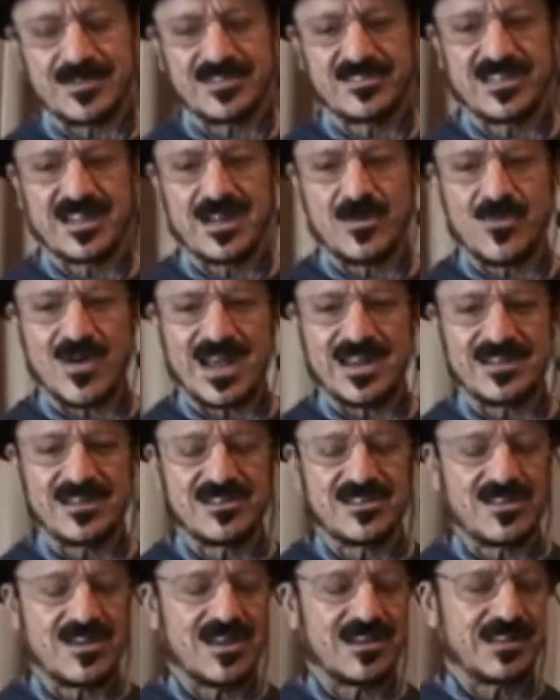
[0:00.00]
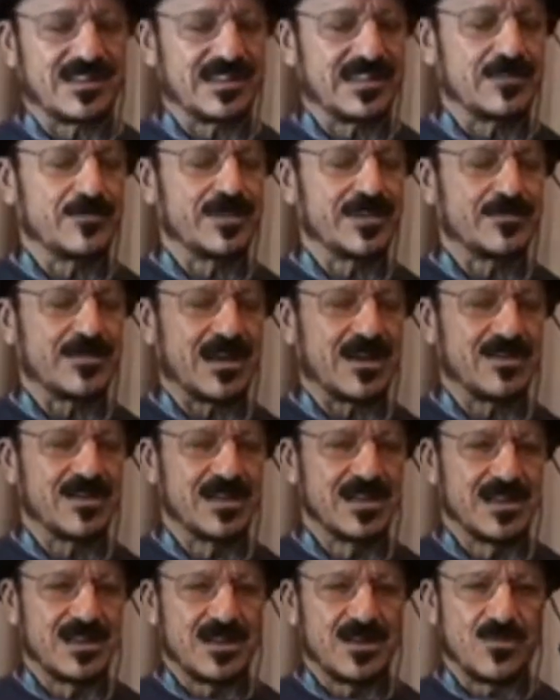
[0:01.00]
But I said I wanted to talk a little bit
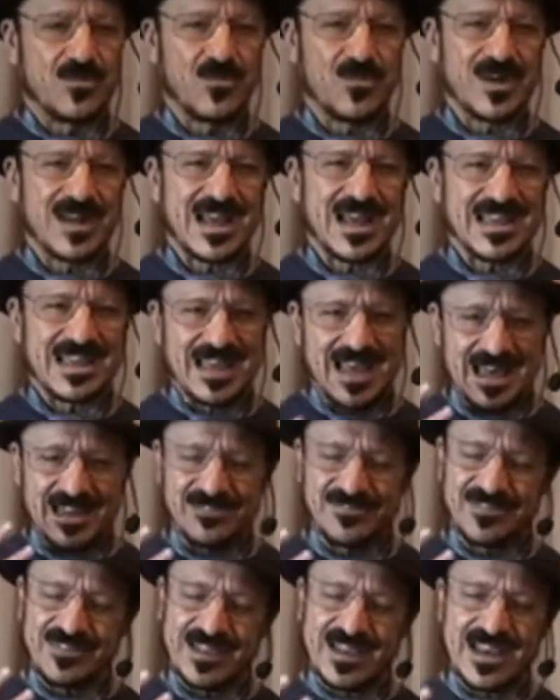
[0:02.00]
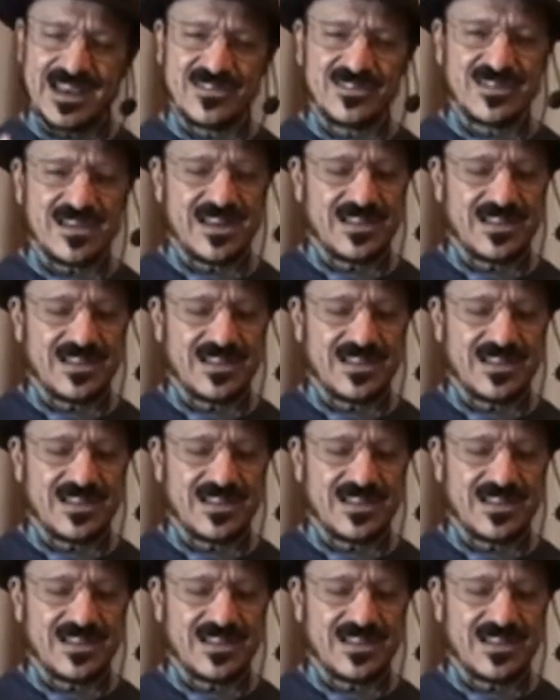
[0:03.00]
about what I got a flash